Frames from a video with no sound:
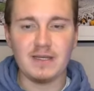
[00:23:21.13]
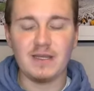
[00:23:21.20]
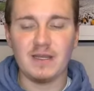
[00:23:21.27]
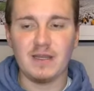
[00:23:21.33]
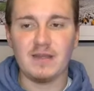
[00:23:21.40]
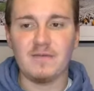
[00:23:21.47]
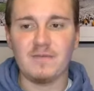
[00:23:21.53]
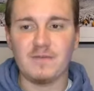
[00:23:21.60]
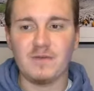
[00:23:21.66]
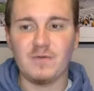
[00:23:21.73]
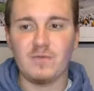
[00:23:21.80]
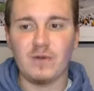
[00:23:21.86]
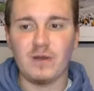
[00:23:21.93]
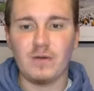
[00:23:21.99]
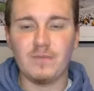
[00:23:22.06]
if
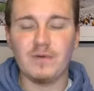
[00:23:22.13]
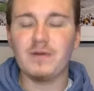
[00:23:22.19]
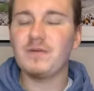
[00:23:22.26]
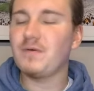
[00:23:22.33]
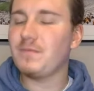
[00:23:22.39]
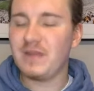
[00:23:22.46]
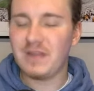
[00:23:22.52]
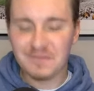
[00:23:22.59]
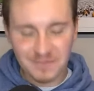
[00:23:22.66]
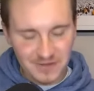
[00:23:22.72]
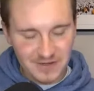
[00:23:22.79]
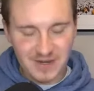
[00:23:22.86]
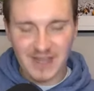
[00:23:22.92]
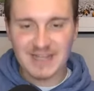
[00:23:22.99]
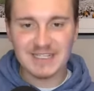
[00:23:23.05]
you will. But it'll be
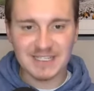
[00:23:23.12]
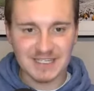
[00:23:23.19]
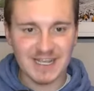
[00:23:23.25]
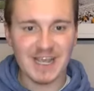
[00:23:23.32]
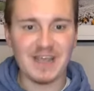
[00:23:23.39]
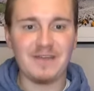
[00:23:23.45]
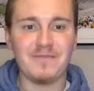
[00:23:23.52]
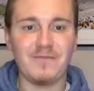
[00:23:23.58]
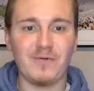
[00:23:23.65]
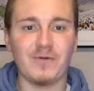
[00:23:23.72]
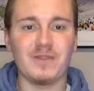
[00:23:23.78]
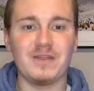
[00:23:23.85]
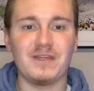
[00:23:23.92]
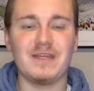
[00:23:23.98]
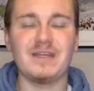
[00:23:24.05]
a nice day
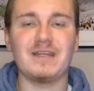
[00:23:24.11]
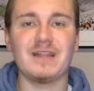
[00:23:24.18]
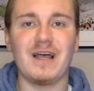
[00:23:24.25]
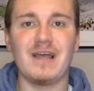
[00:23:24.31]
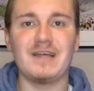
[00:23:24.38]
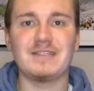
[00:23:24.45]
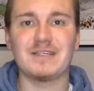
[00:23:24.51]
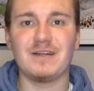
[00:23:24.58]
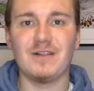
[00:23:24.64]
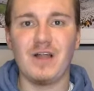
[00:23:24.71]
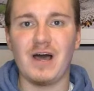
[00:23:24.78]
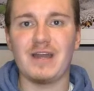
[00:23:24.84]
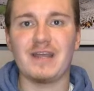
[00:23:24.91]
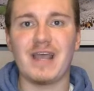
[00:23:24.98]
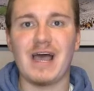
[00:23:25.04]
for the Nittany Lions, and a
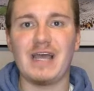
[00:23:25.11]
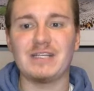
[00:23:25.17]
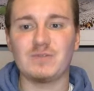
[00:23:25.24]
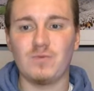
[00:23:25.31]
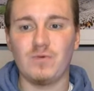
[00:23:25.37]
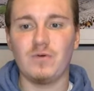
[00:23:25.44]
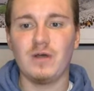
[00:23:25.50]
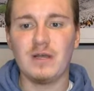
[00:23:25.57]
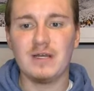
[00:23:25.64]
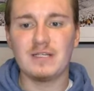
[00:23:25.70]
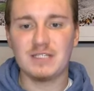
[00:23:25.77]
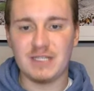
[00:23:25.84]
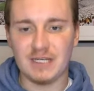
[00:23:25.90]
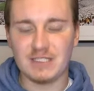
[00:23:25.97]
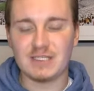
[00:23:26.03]
lot of guys will
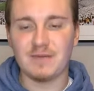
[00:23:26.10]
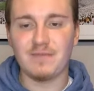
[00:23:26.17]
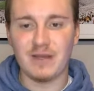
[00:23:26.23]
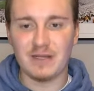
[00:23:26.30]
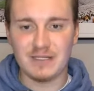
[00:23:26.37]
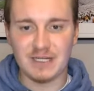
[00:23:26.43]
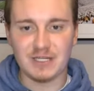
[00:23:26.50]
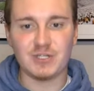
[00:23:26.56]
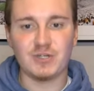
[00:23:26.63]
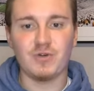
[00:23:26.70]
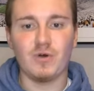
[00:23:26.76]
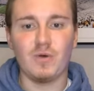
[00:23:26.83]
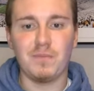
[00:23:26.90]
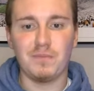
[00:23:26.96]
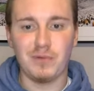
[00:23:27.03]
see some
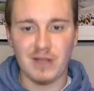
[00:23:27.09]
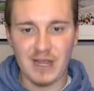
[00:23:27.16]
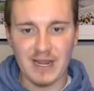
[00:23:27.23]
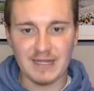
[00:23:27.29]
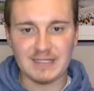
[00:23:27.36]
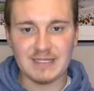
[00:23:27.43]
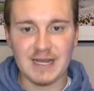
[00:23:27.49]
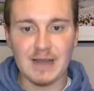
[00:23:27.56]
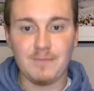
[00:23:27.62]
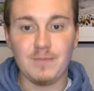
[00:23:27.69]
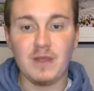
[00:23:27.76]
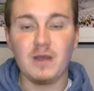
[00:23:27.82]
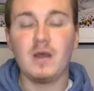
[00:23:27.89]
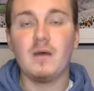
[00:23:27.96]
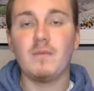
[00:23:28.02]
additional playing time.
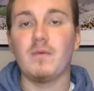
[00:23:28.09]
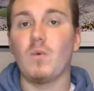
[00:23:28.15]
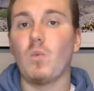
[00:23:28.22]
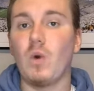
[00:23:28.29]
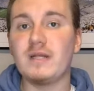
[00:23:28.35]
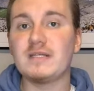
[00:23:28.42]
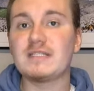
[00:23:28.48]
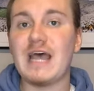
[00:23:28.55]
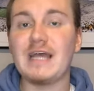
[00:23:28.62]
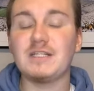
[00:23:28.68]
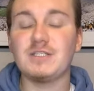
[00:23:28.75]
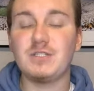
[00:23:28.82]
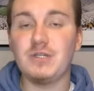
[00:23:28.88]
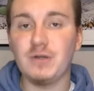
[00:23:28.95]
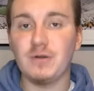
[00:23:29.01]
But what does
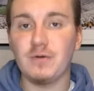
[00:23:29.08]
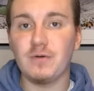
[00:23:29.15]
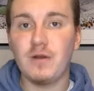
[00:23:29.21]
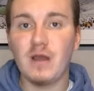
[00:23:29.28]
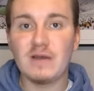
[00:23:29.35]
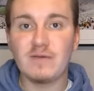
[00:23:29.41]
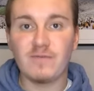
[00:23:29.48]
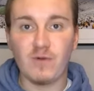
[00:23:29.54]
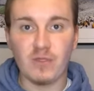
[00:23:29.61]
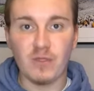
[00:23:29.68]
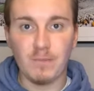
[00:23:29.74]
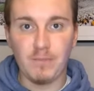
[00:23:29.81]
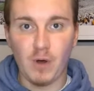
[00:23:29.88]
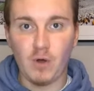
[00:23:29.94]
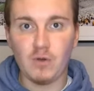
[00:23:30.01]
that do for
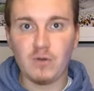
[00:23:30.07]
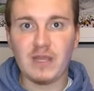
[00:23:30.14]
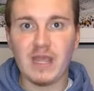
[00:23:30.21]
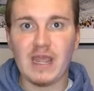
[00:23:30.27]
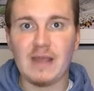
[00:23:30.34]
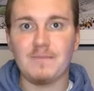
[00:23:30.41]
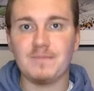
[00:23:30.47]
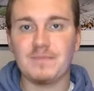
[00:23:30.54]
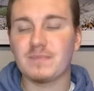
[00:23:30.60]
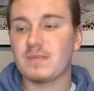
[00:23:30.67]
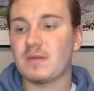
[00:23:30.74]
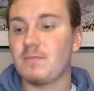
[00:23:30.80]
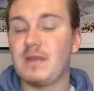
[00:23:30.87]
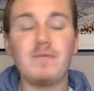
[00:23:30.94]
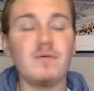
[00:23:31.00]
the bowl game?
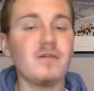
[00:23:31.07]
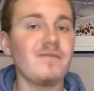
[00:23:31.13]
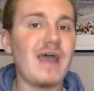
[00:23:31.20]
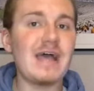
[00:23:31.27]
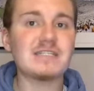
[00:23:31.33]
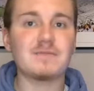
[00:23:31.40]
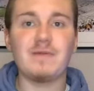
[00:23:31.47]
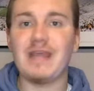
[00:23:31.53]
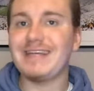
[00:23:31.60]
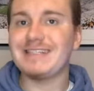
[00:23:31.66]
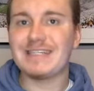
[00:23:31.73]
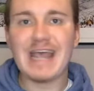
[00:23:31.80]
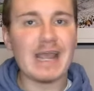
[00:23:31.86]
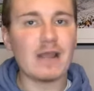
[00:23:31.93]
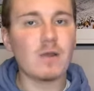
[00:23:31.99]
People have asked me, hey,
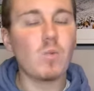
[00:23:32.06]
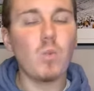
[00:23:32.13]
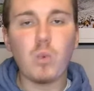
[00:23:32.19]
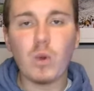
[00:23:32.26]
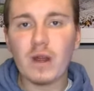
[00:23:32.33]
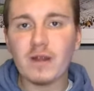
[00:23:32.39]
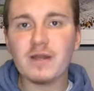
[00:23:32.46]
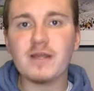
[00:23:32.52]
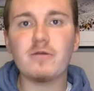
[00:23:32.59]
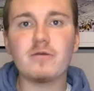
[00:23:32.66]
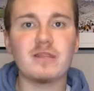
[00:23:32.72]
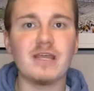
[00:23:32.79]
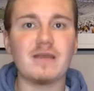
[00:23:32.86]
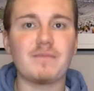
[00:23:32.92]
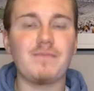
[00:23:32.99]
Zach, where do you
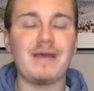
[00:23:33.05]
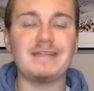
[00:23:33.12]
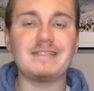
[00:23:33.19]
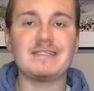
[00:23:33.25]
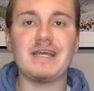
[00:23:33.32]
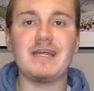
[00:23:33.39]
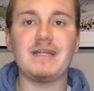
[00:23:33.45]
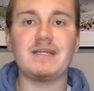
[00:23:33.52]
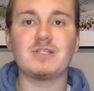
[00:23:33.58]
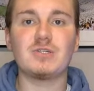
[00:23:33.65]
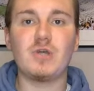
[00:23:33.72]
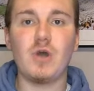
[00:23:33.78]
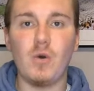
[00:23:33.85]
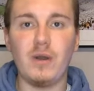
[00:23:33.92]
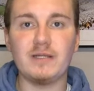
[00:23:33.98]
think Penn State is
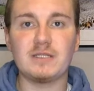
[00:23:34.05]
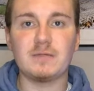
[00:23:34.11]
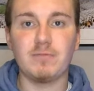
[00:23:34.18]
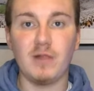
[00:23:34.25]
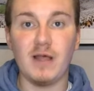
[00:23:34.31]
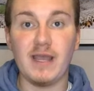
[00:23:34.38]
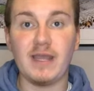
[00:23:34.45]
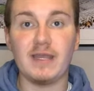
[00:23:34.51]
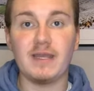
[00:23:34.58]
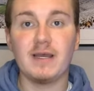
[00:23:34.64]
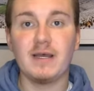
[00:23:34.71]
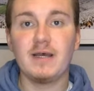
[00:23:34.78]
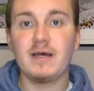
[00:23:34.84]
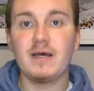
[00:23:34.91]
going to play